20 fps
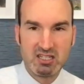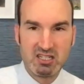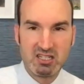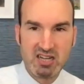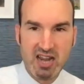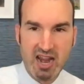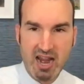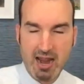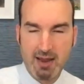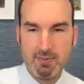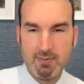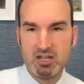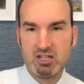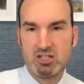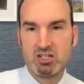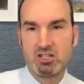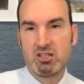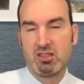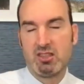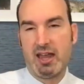
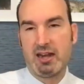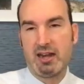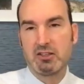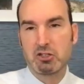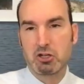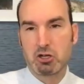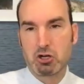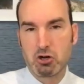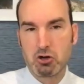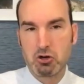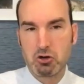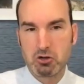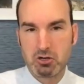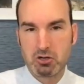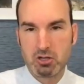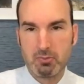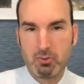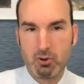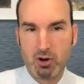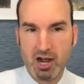damage that has occurred
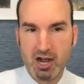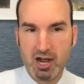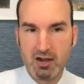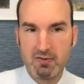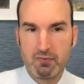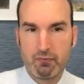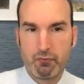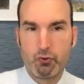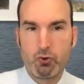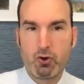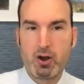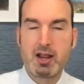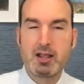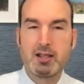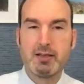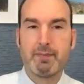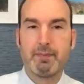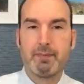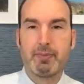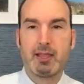to the brain for a